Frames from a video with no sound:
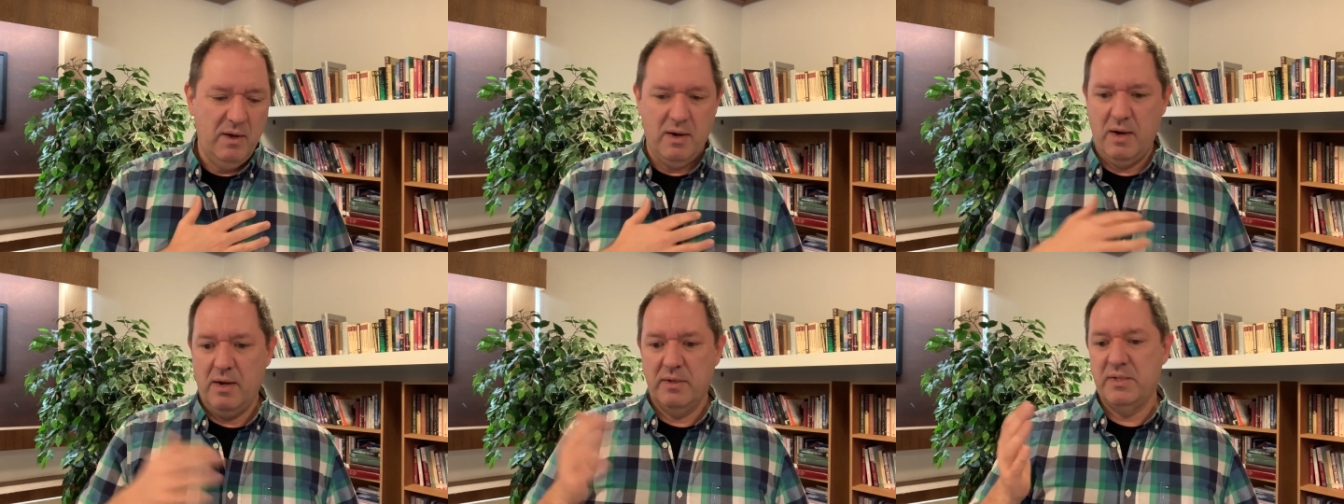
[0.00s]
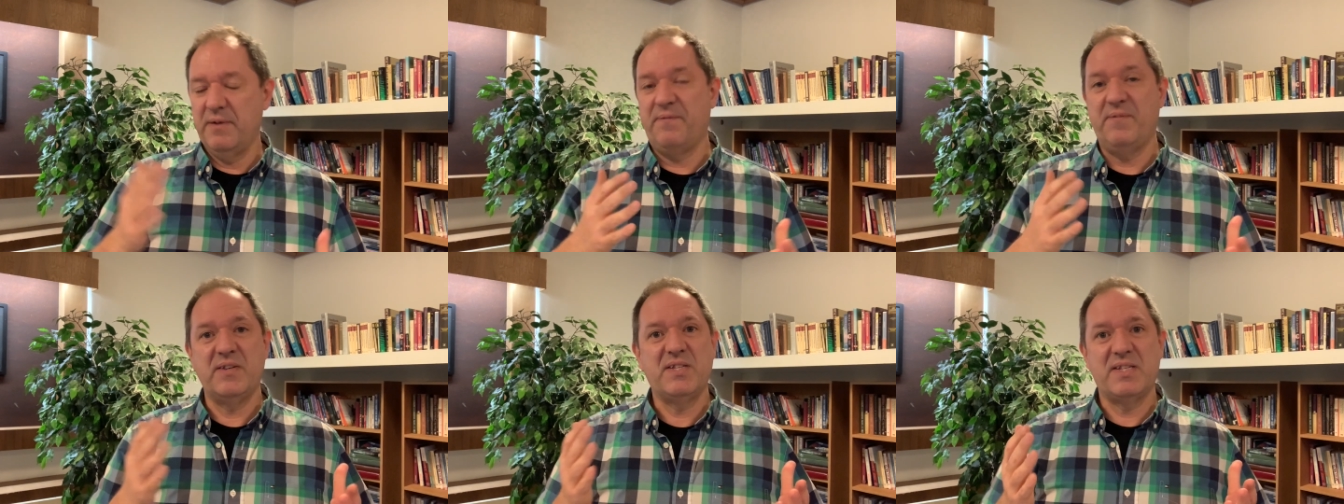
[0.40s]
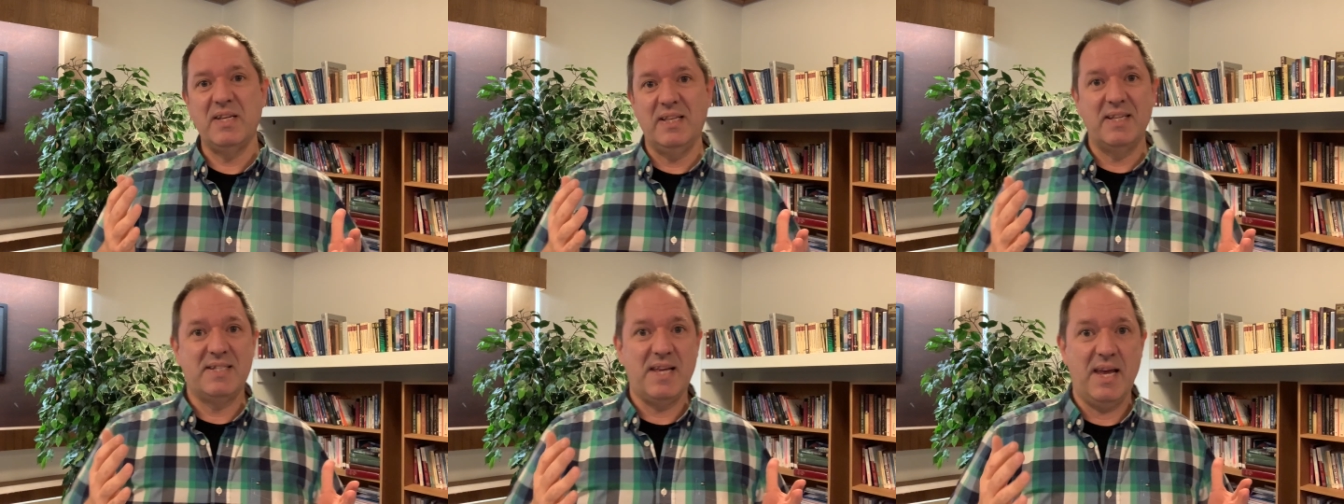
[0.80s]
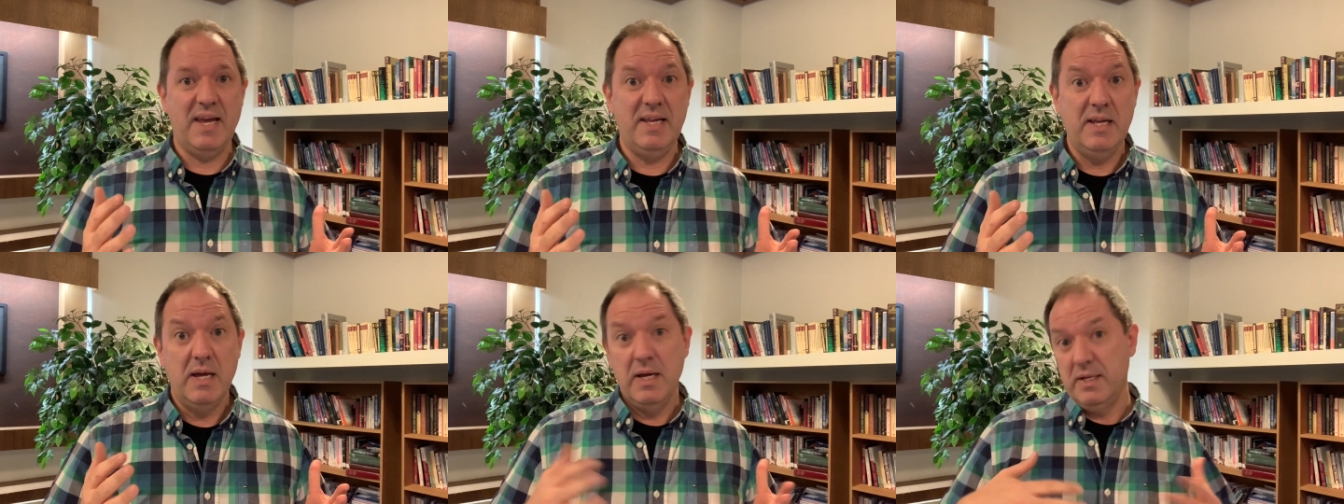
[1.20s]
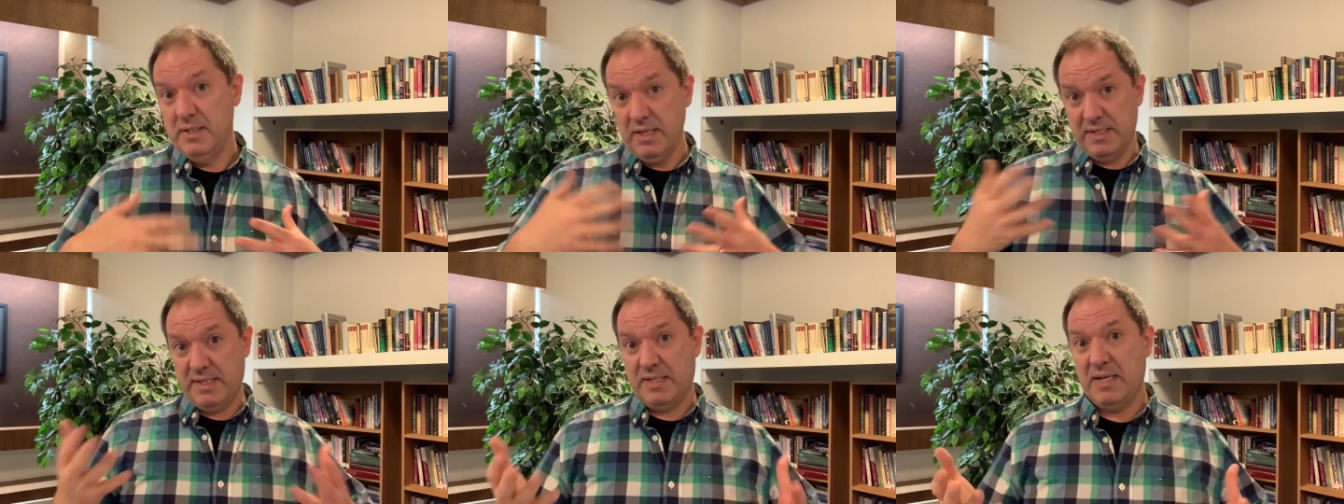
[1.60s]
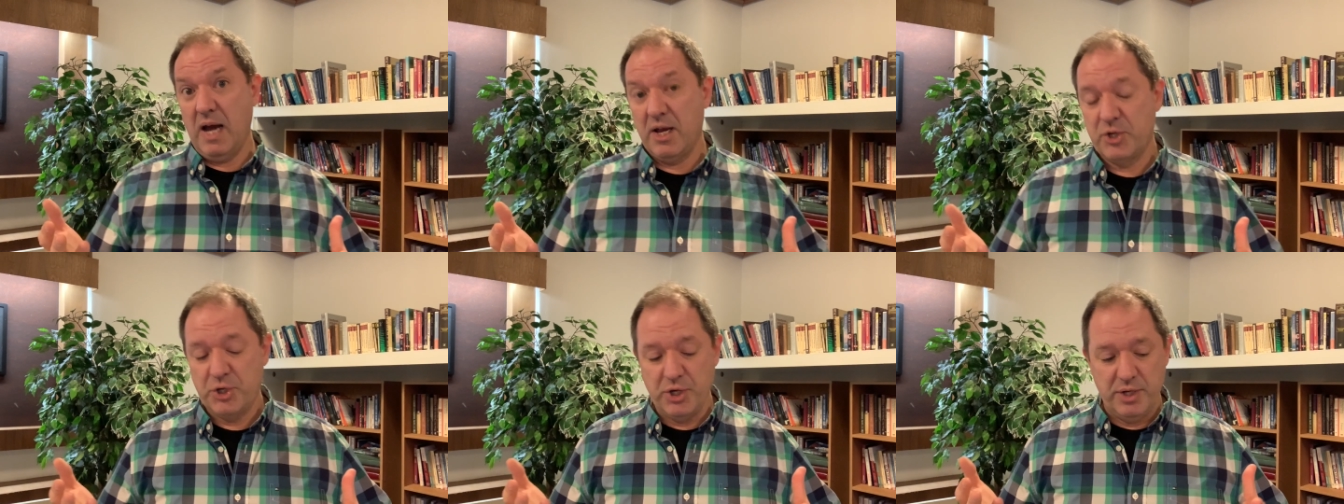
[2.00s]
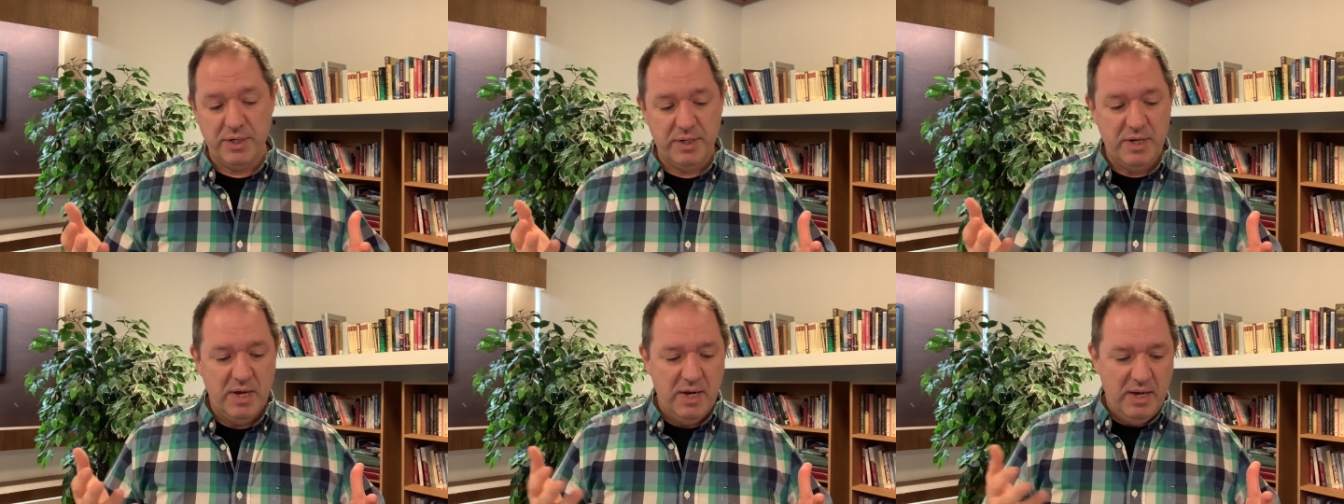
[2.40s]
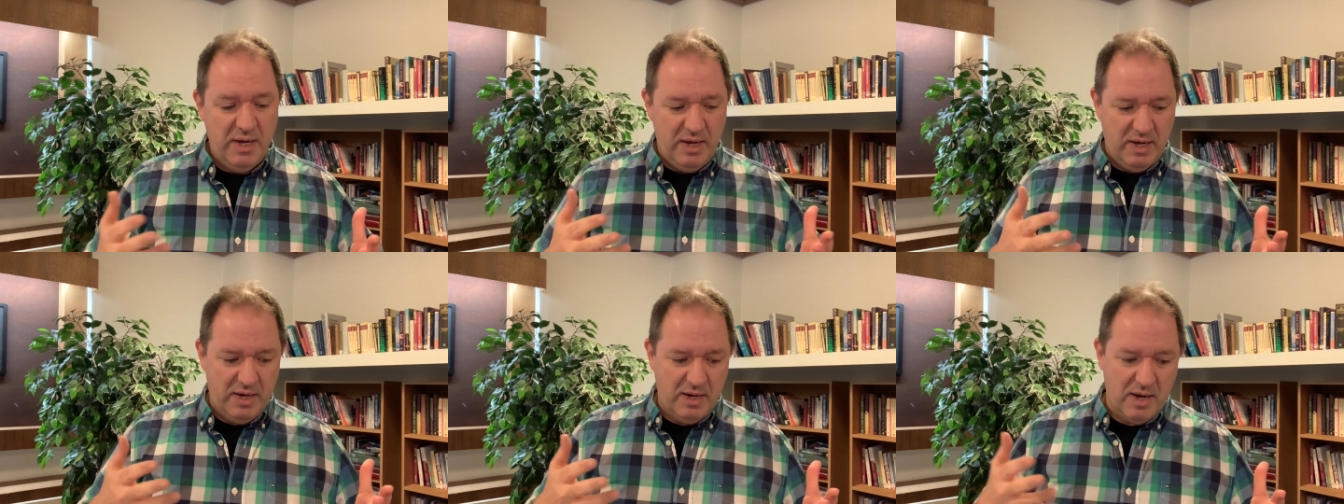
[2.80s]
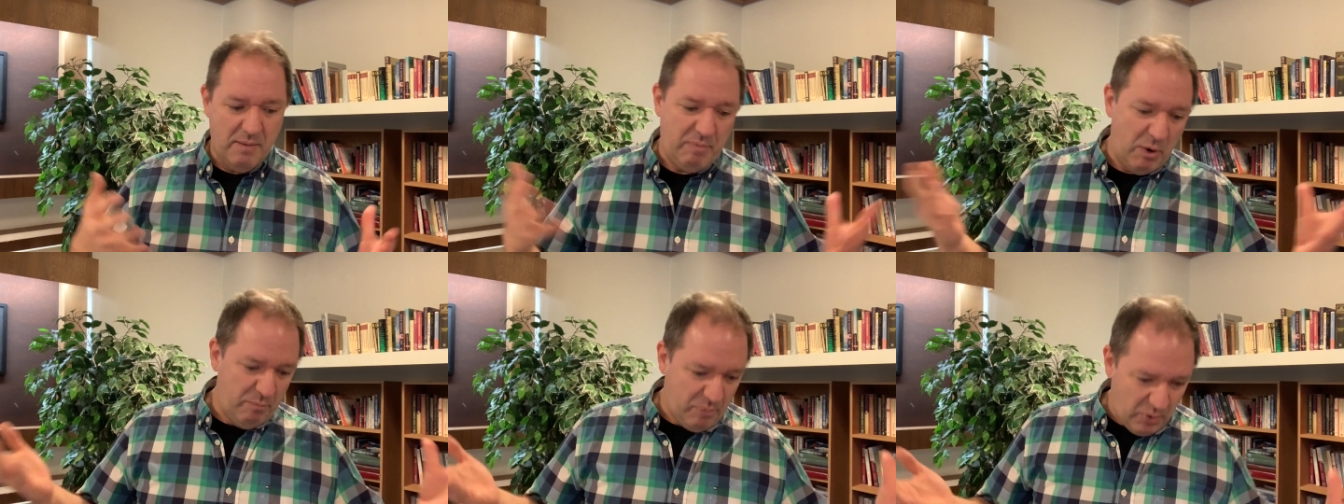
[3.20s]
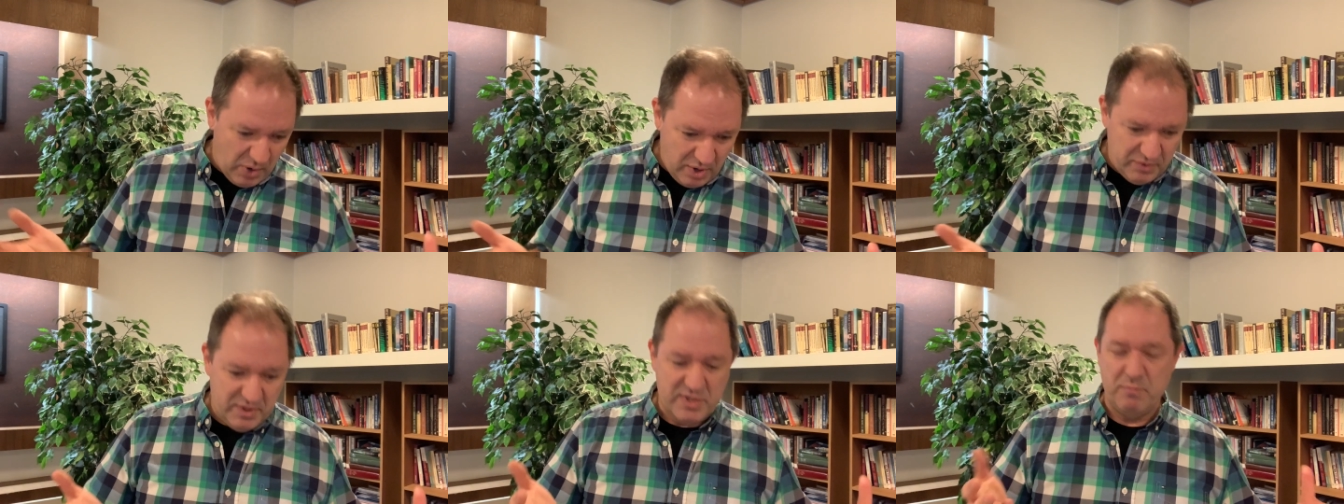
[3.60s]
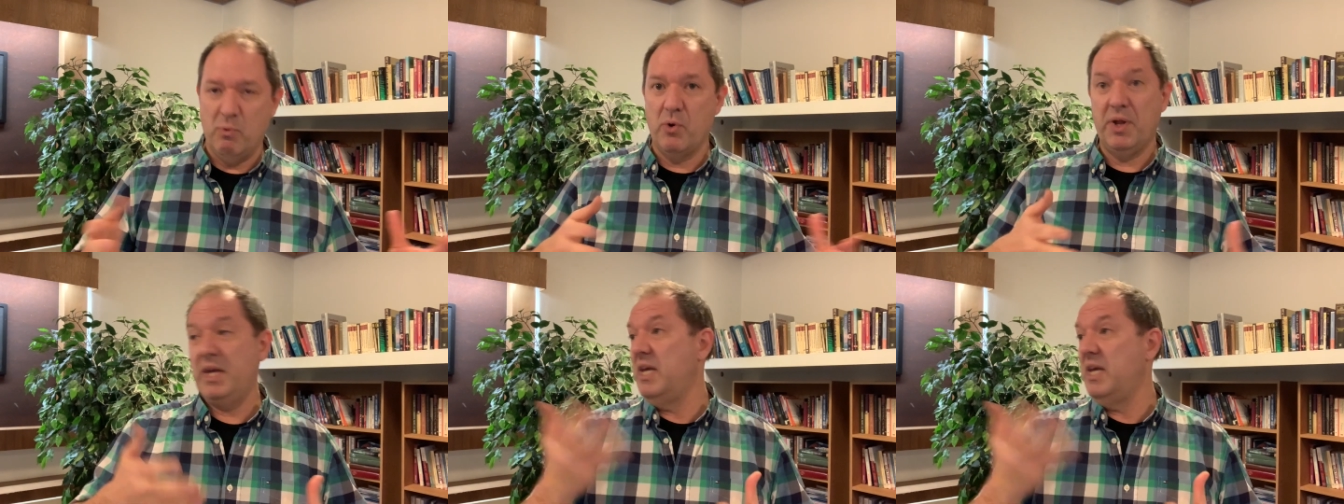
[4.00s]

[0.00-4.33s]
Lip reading: To facilitate discussion about prayer this morning,